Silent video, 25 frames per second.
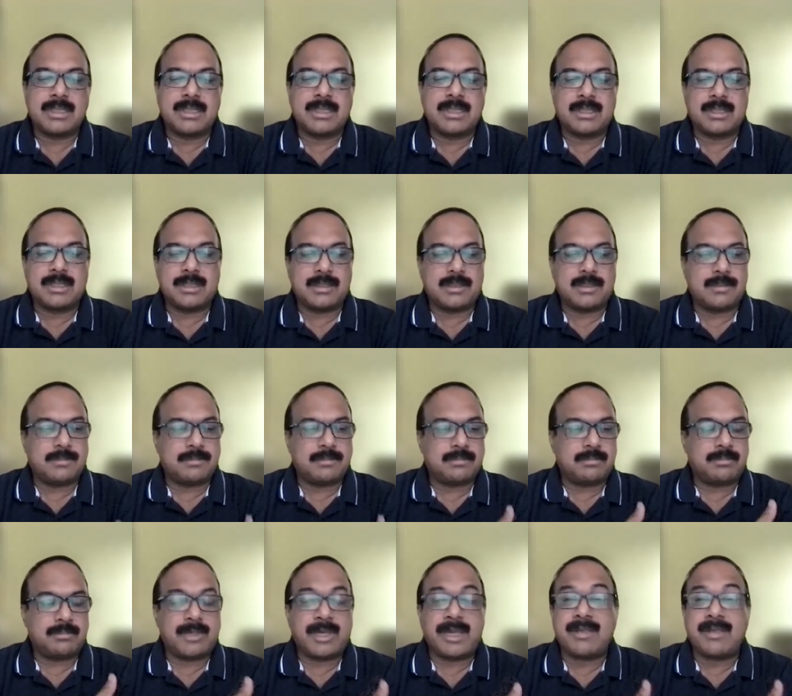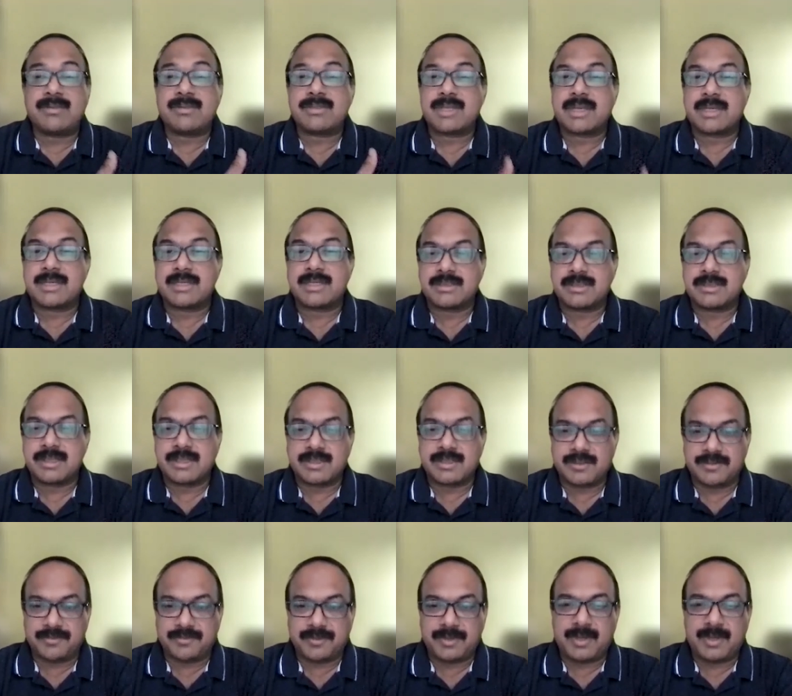um, biostatistics
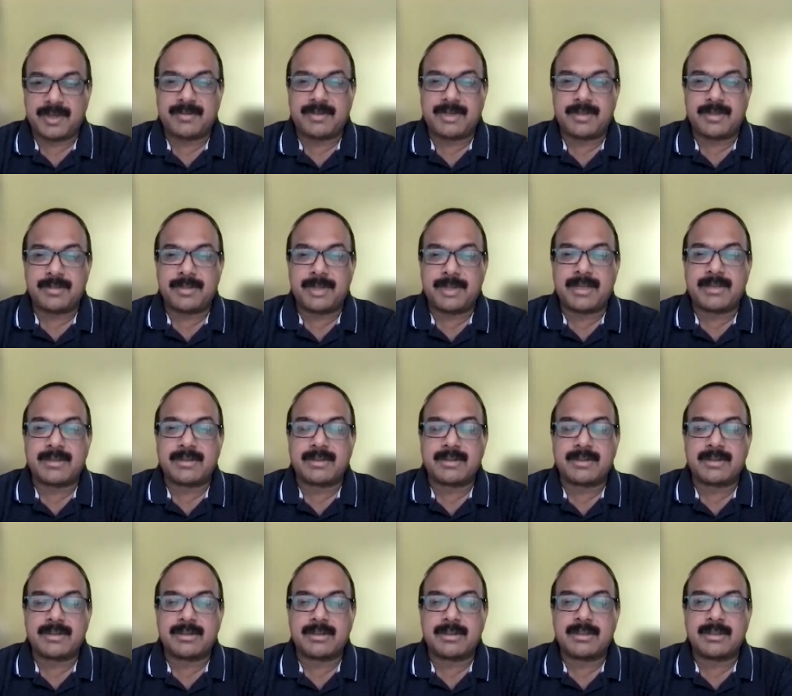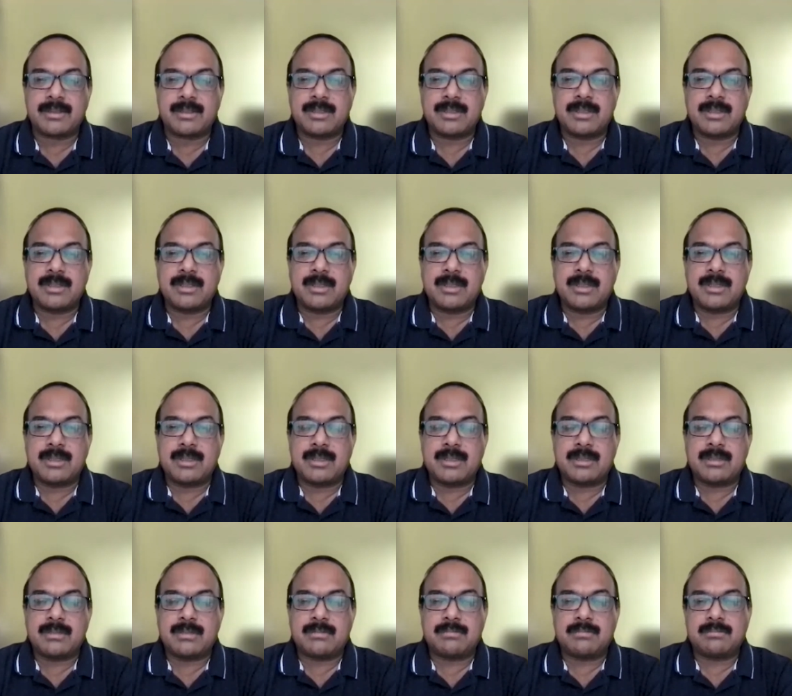if you have that background.
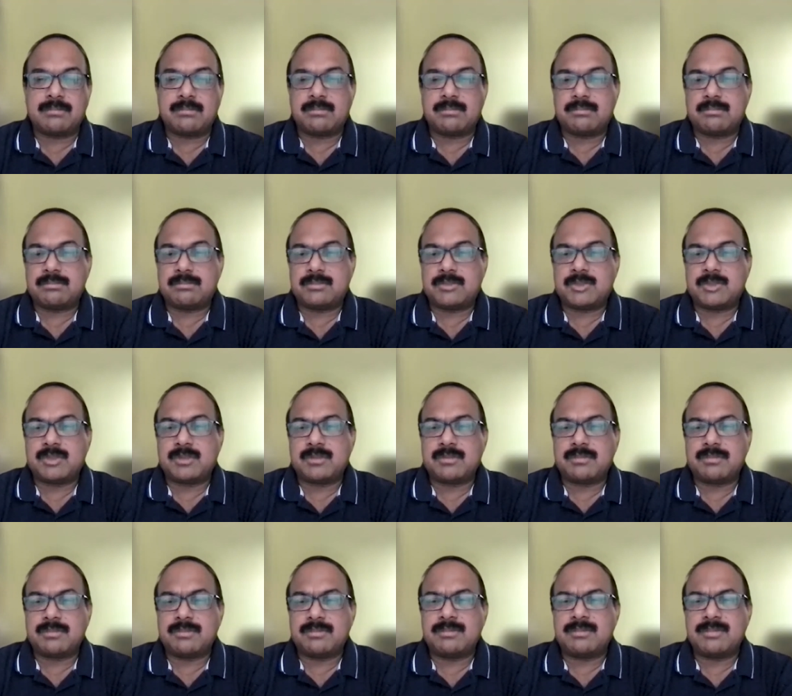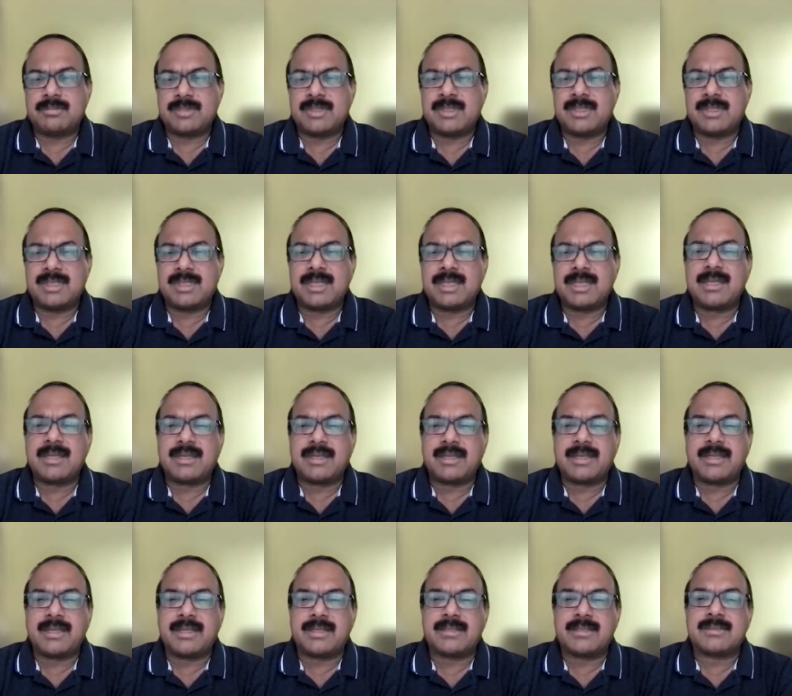Um, so there are
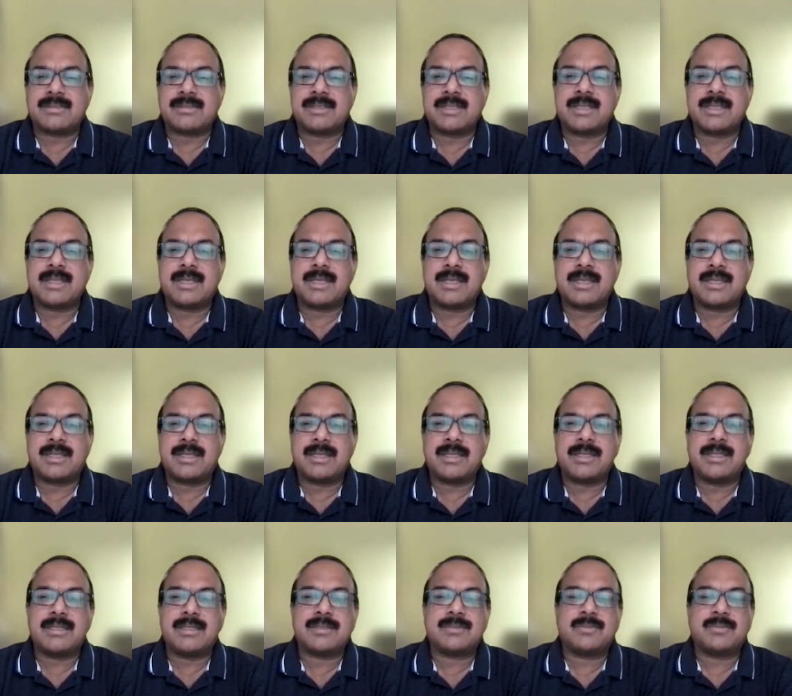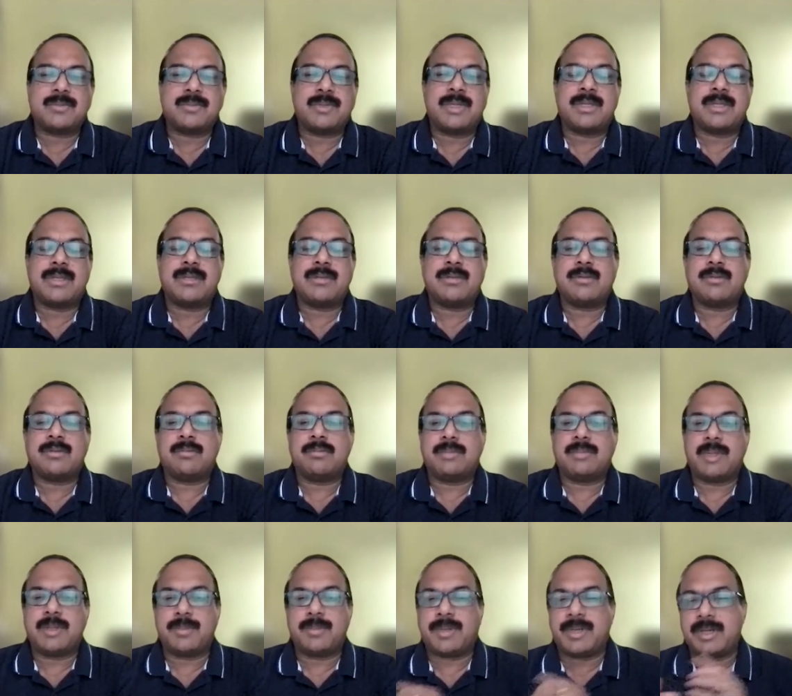areas. There are areas where you know
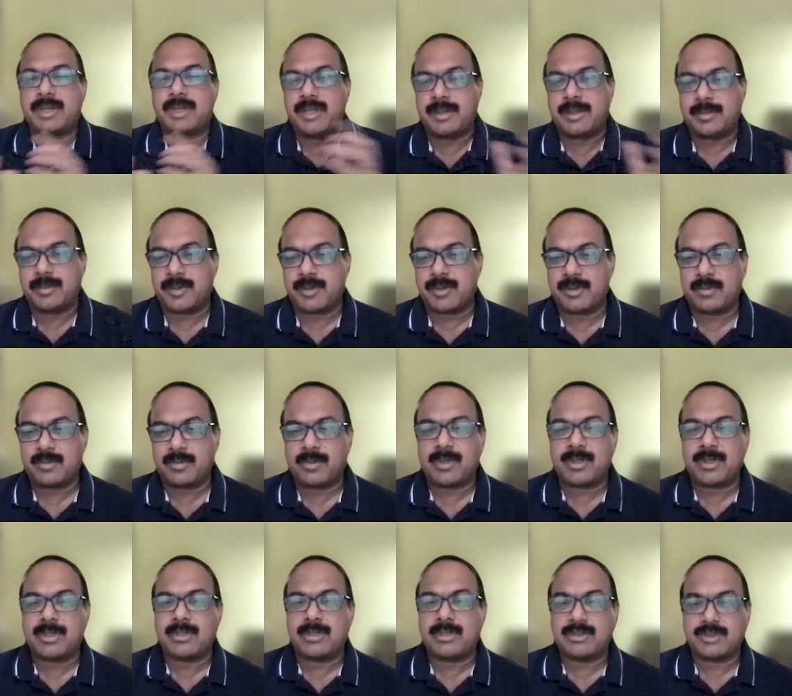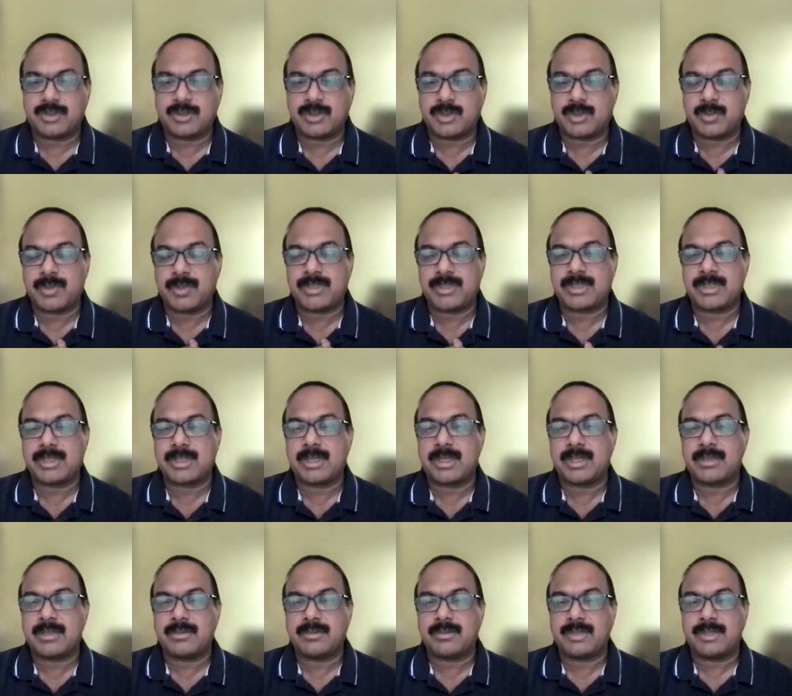depending upon what situation
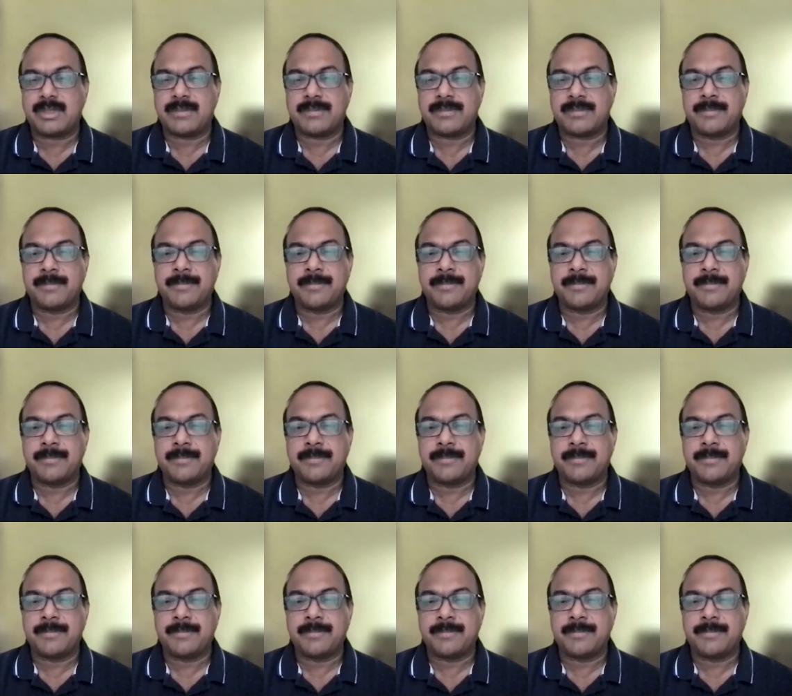are you in.